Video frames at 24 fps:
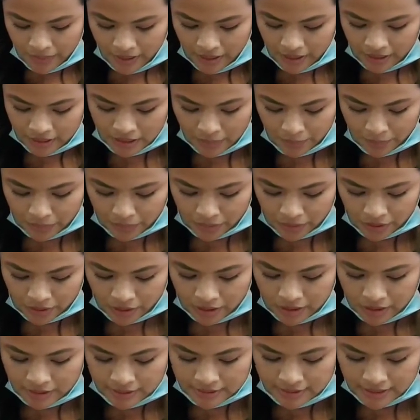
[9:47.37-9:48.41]
Number
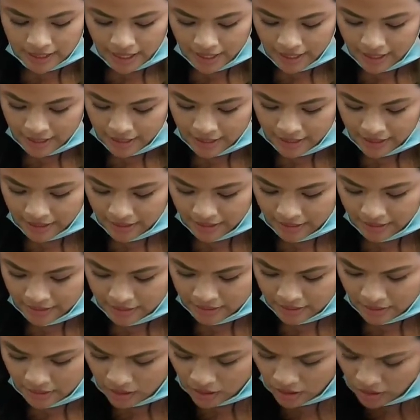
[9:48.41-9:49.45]
9,
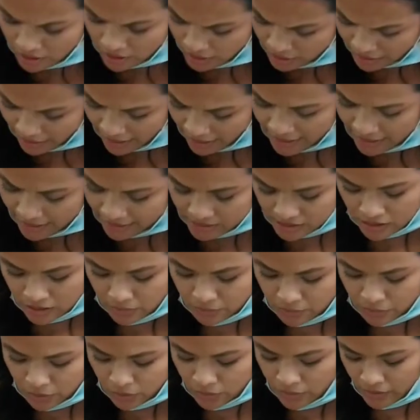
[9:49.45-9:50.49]
8 in the
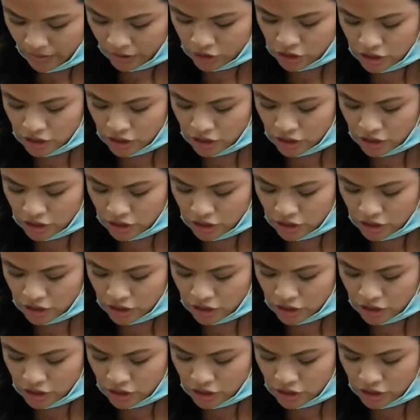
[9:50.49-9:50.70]
blue book.